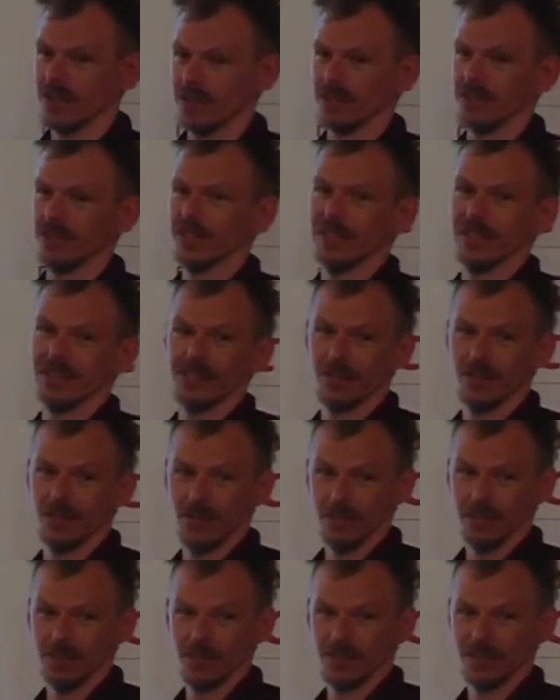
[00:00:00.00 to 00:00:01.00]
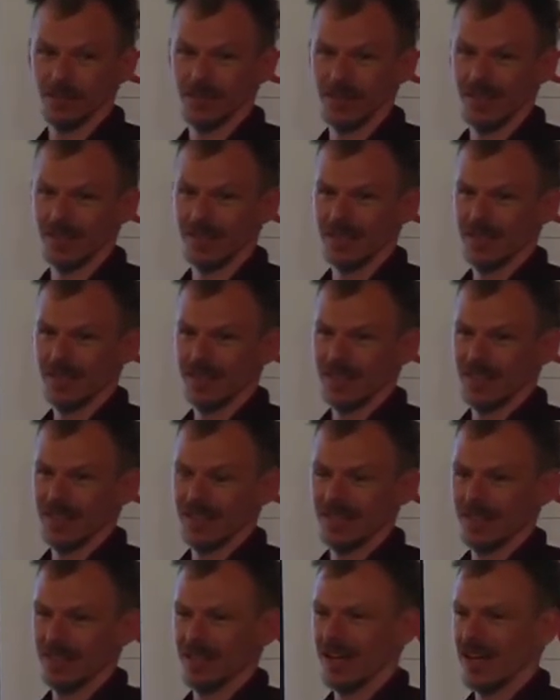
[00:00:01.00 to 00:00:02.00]
is an E term.
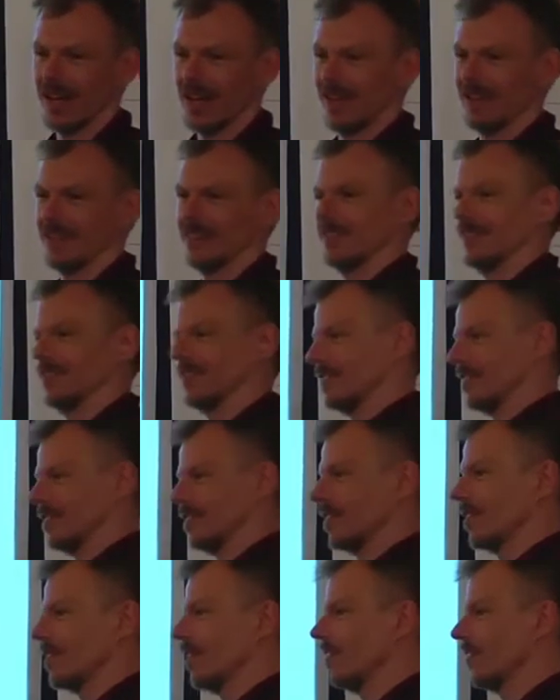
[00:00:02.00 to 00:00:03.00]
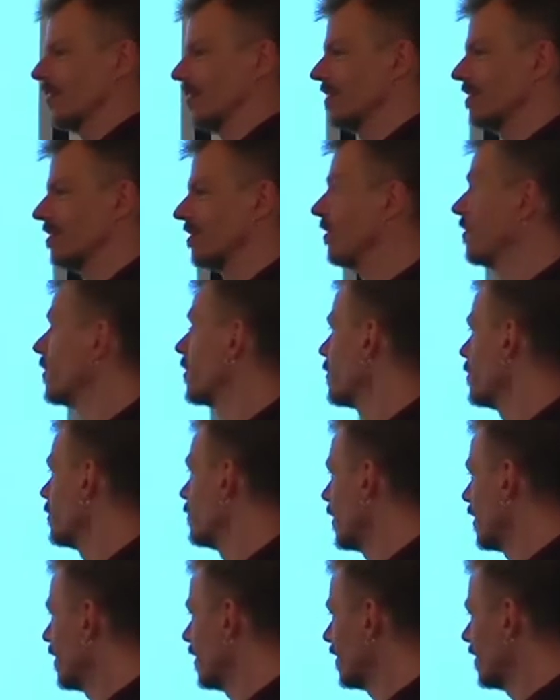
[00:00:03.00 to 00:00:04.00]
And the contents of the
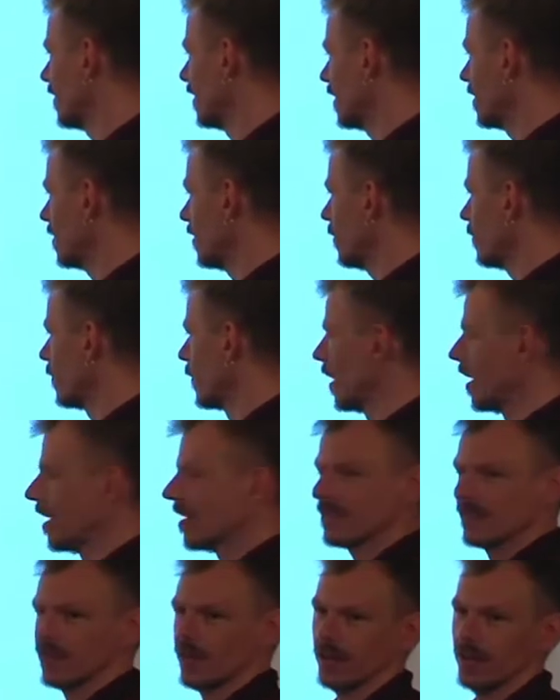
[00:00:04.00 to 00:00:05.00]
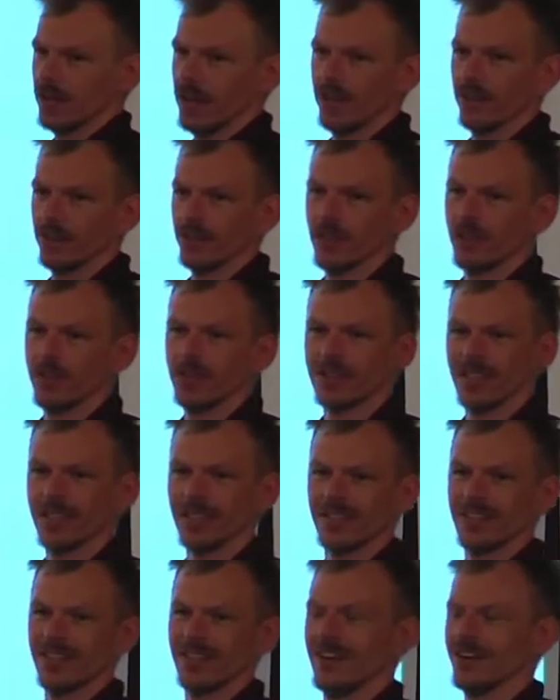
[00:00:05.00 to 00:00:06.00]
tuple is an E term. So if you look at
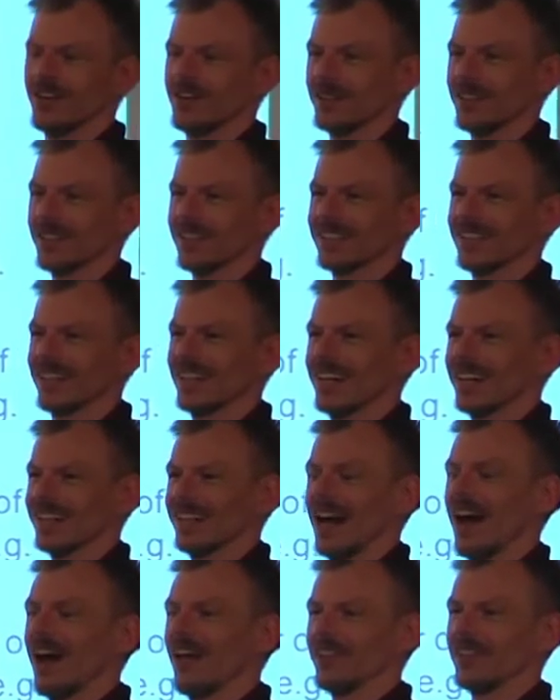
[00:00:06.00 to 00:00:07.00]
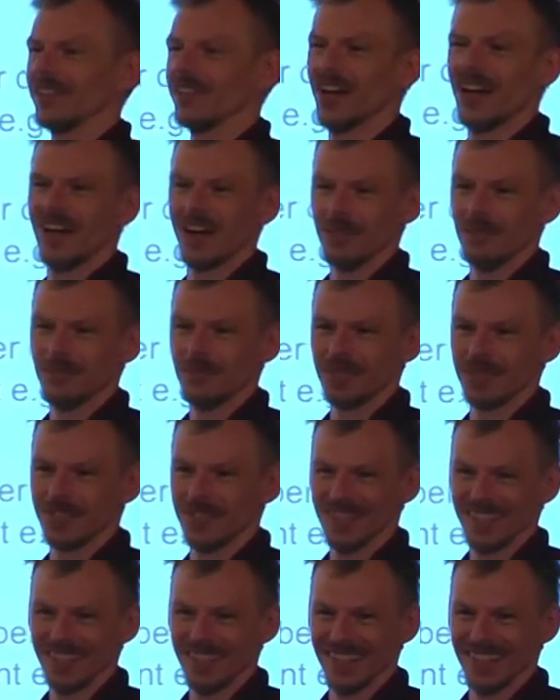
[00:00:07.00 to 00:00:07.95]
the code, it's like untyped.